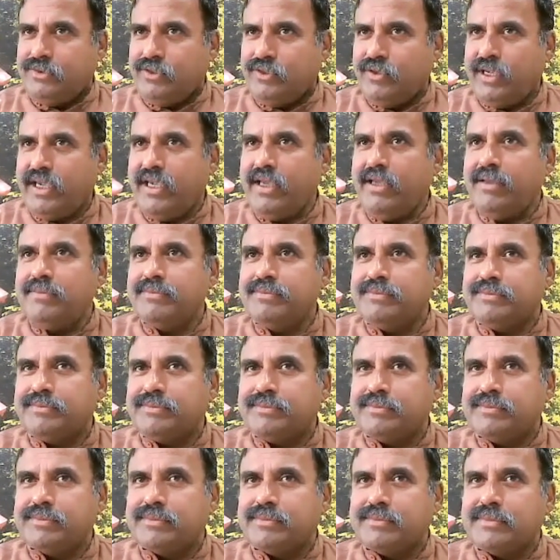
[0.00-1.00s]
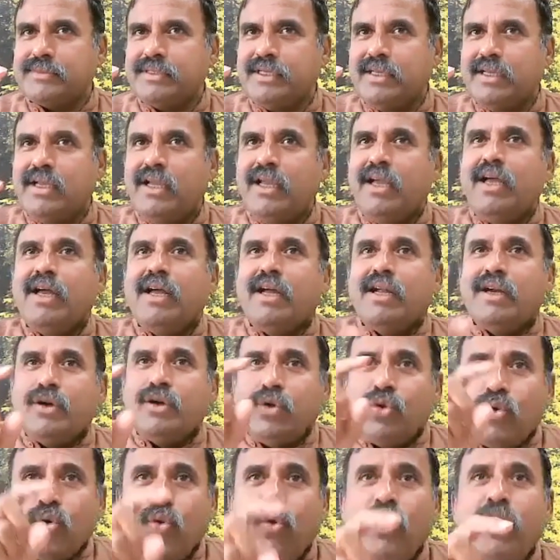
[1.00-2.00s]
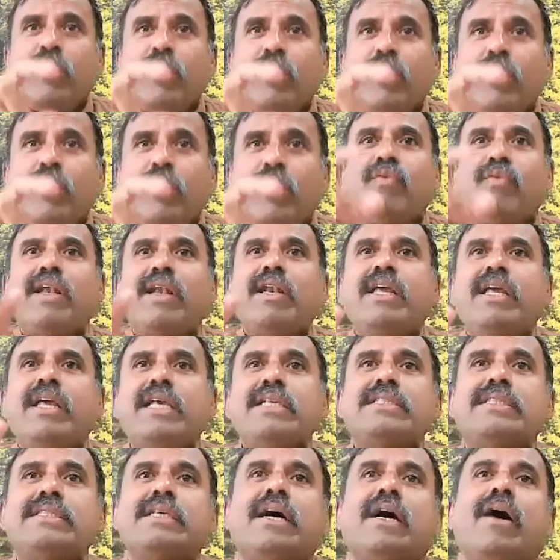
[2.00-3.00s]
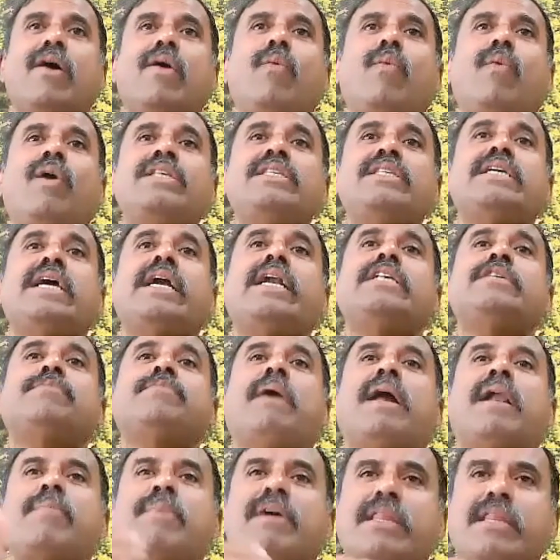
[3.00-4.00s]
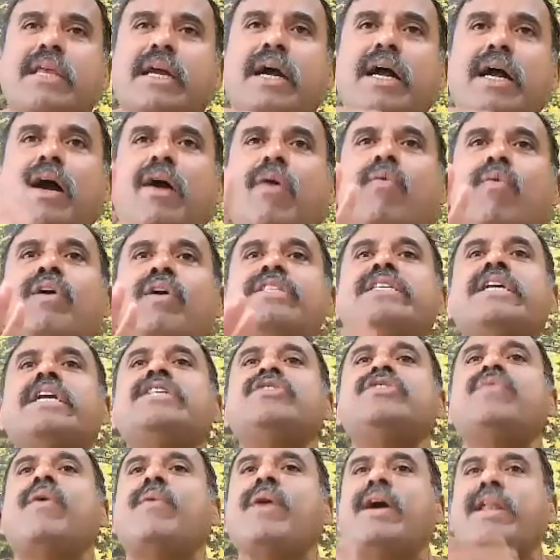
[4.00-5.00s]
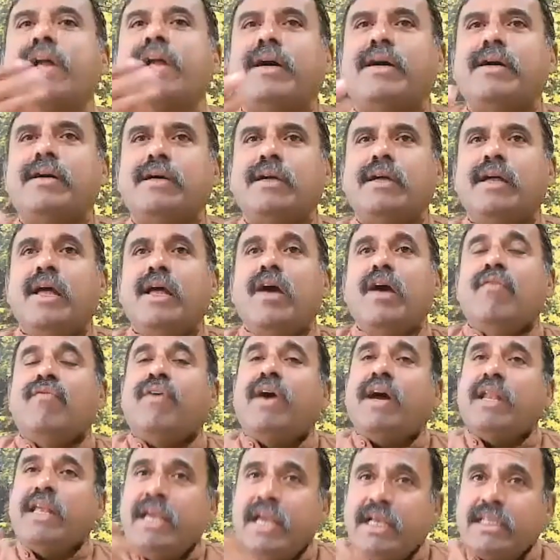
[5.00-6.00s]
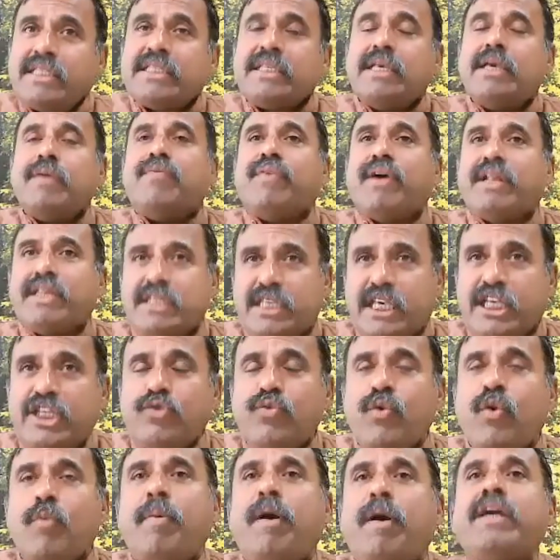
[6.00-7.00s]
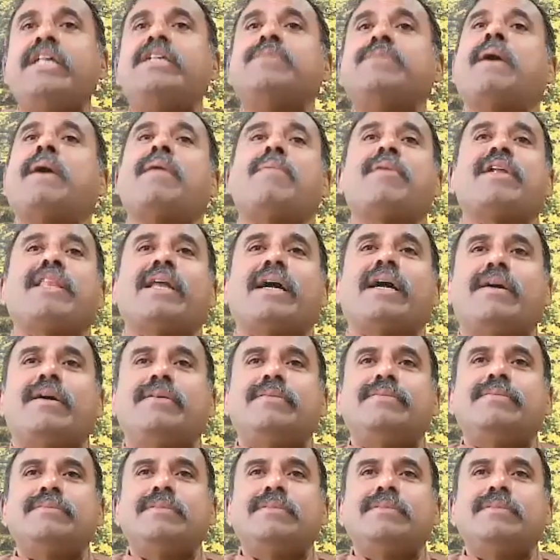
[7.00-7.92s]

Okay? Two in one is, one side is Paramarthika, one side is Vyavarika. For his viewpoint is Paramarthika.